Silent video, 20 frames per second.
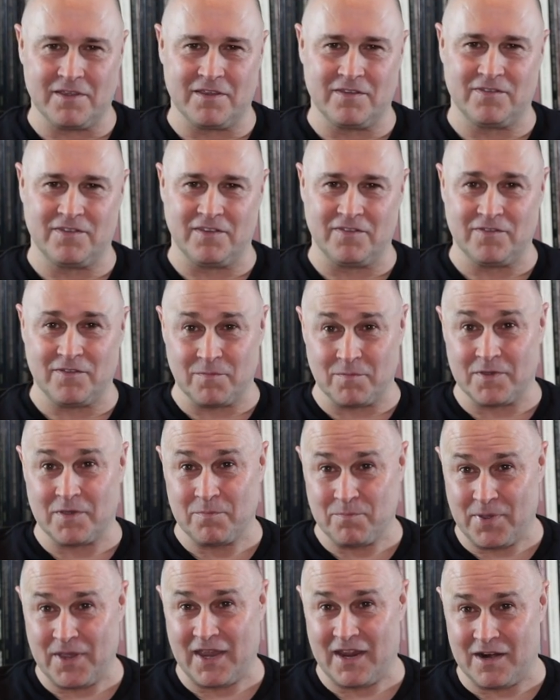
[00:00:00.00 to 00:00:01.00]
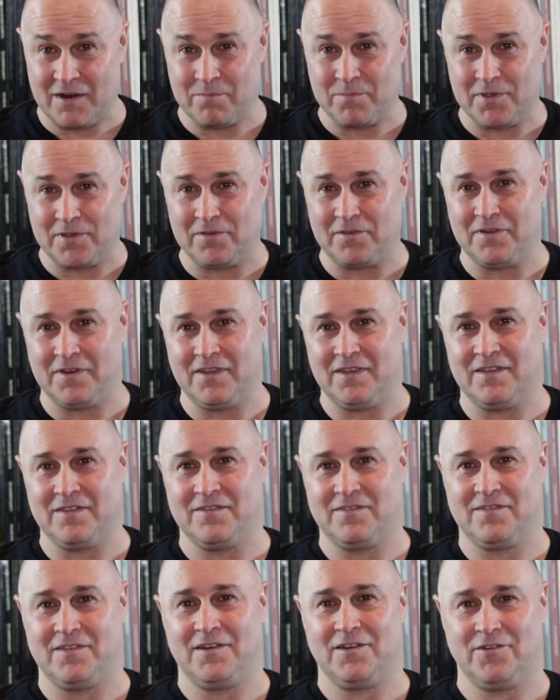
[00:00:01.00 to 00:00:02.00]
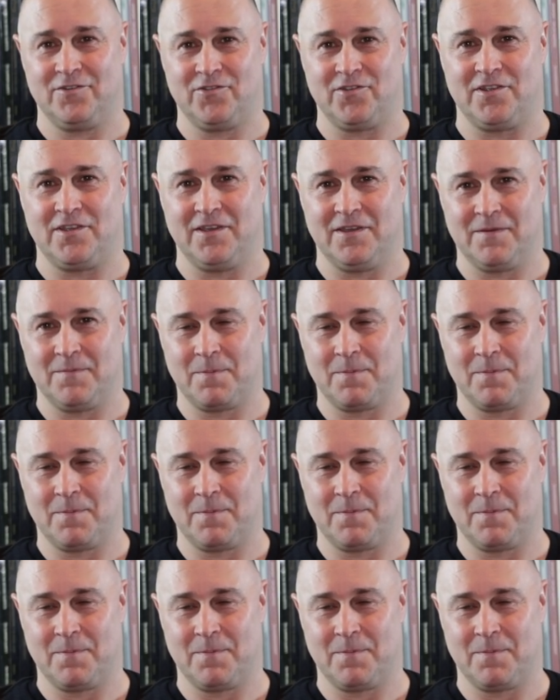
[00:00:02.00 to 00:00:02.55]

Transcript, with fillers: system compatibility and synergy.